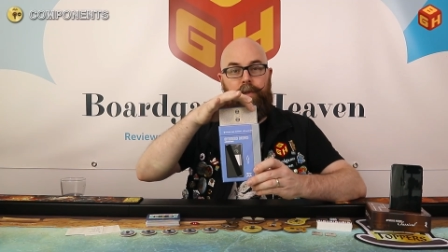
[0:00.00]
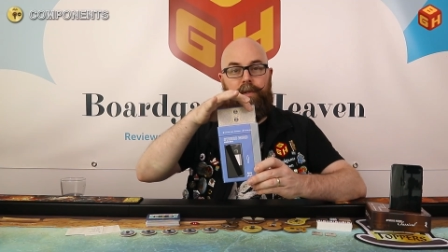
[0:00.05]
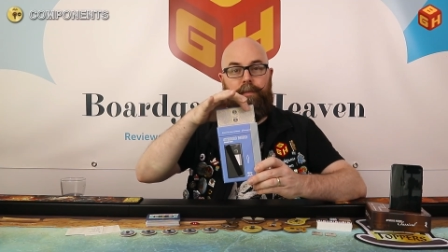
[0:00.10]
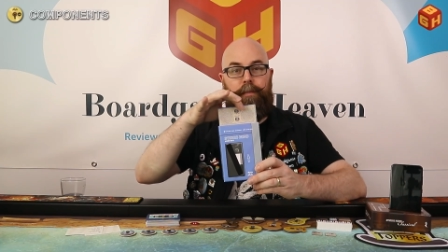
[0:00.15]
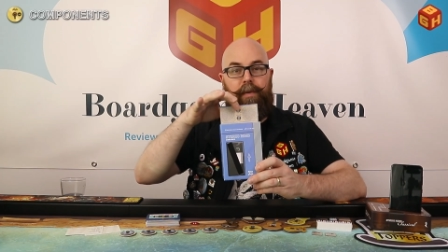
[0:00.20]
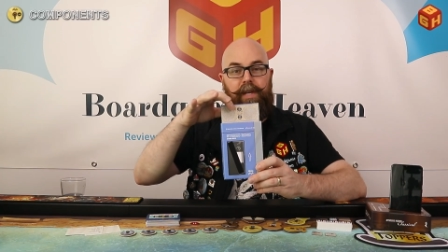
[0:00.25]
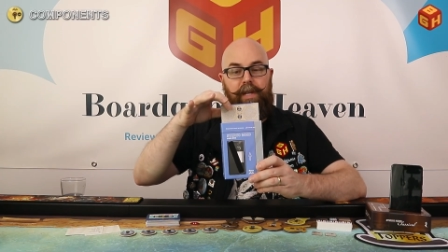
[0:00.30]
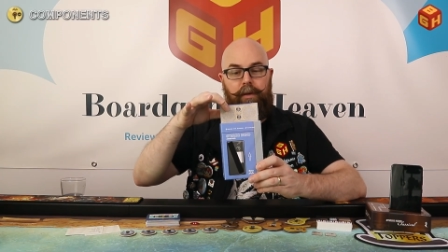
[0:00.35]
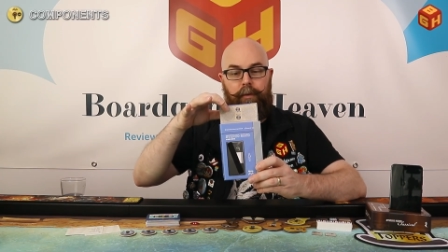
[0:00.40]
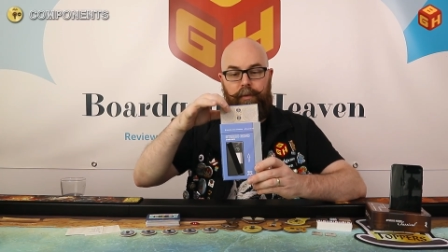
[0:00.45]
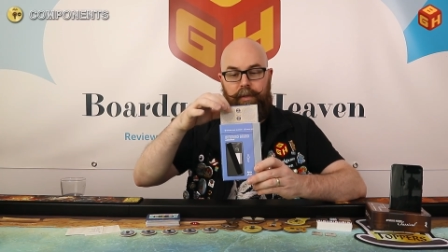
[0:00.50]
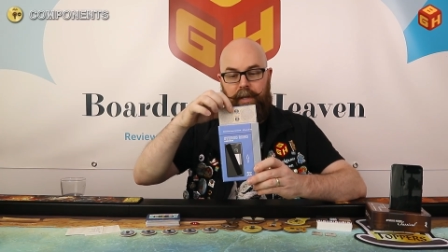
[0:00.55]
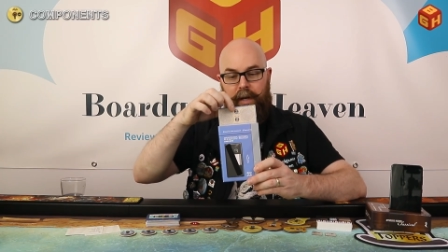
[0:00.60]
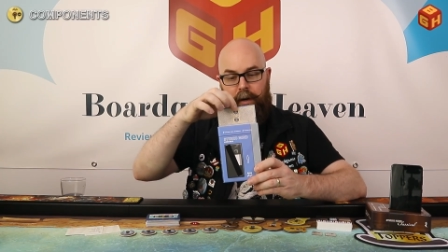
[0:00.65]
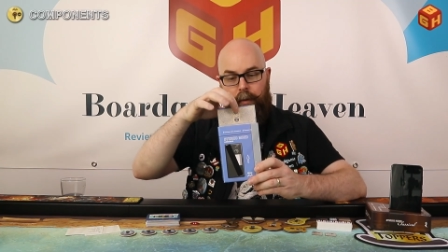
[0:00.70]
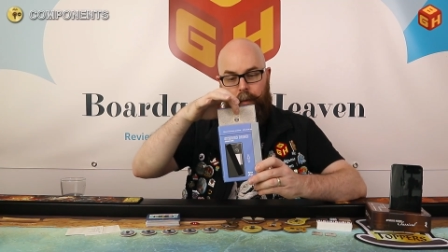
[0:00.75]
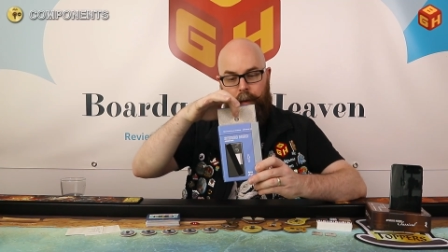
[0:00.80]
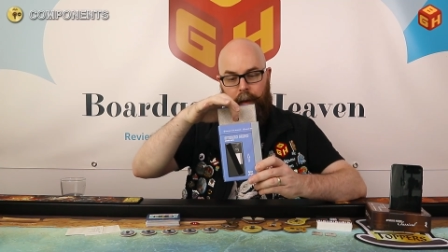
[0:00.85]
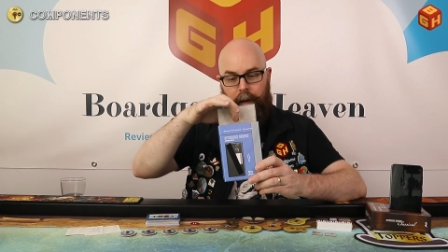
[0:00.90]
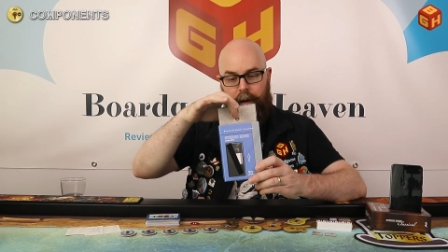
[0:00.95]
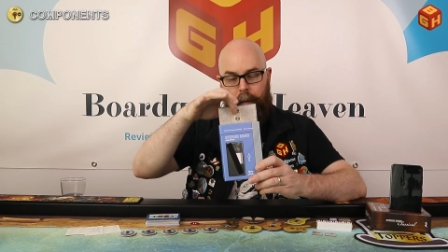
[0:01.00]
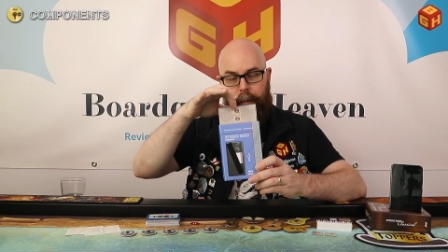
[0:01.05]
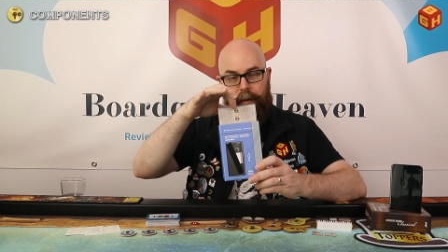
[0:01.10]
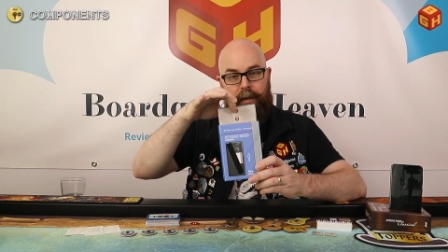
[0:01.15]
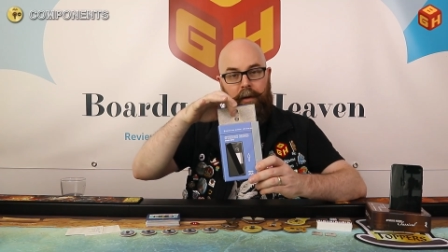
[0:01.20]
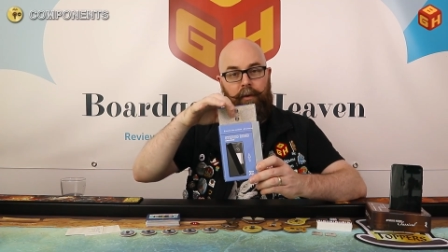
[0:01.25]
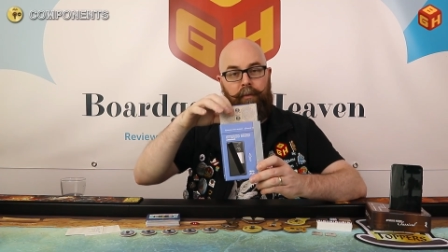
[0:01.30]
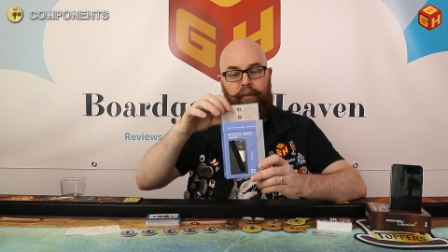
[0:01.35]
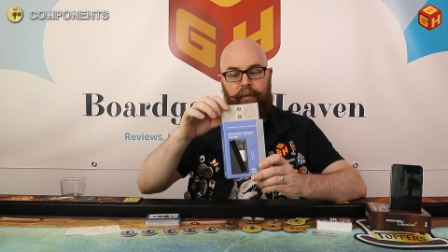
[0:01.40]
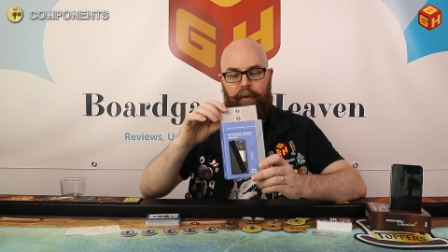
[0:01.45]
speakers here with a
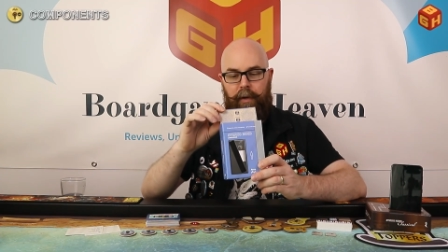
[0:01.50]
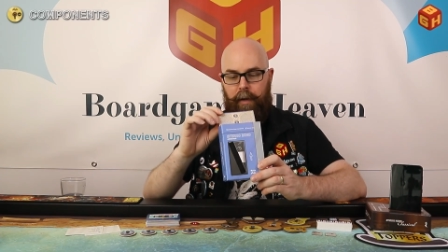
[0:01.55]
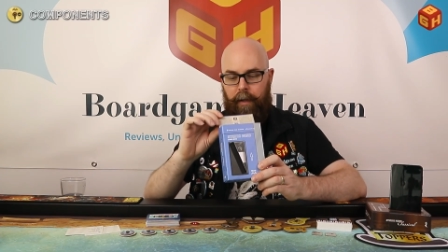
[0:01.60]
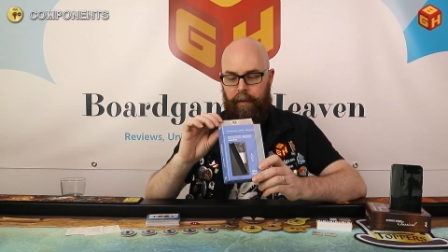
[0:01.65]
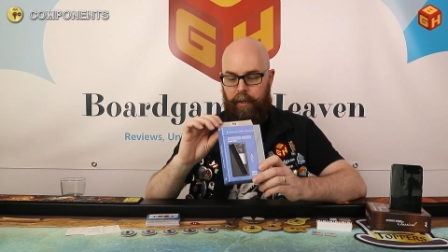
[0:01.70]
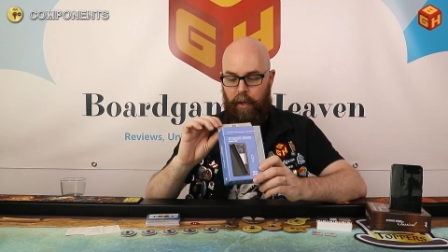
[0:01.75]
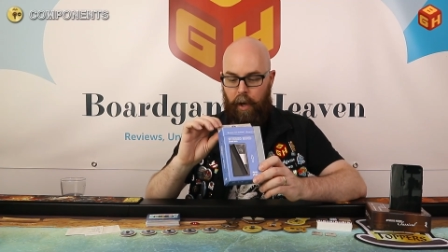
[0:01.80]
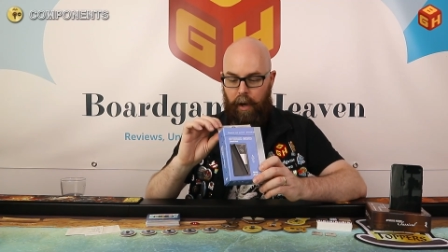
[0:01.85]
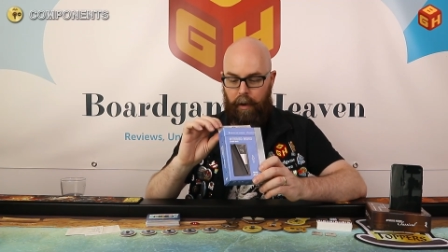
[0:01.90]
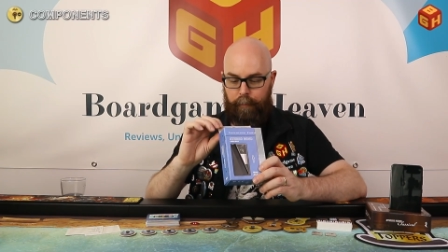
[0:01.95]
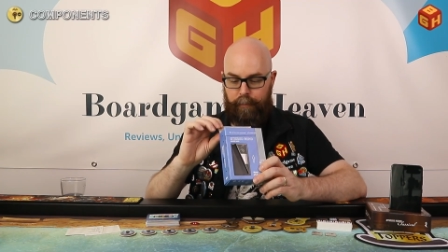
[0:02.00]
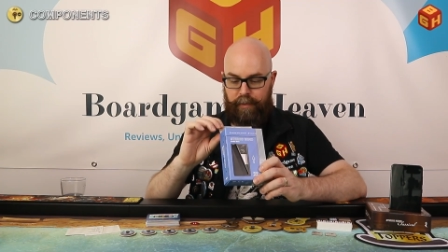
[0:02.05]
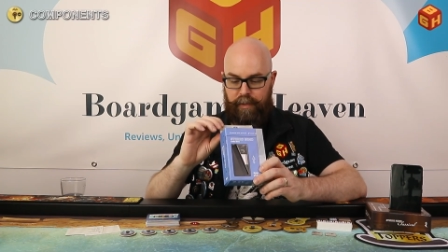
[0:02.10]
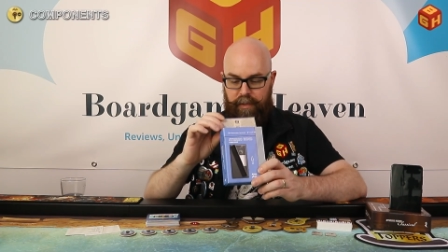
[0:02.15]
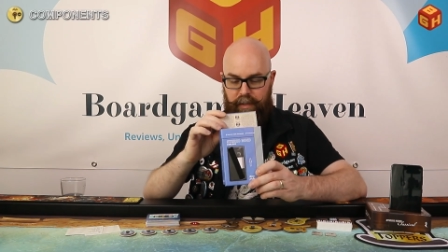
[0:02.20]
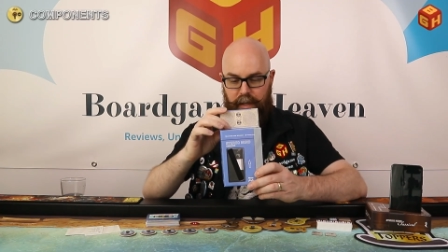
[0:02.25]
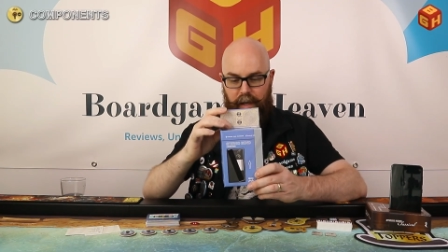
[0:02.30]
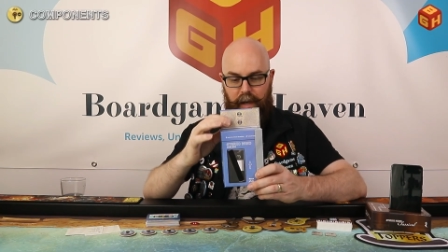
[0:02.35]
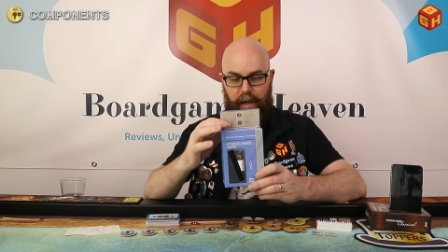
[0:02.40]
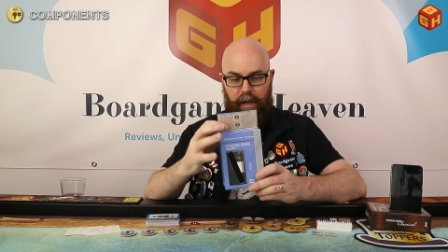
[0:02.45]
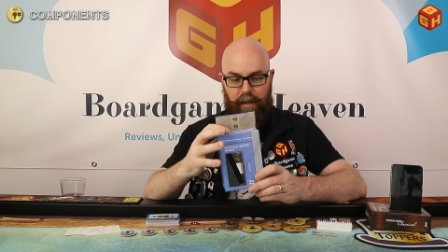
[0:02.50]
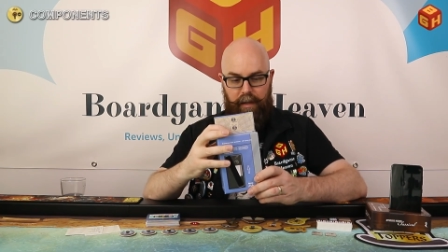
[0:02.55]
couple of knobs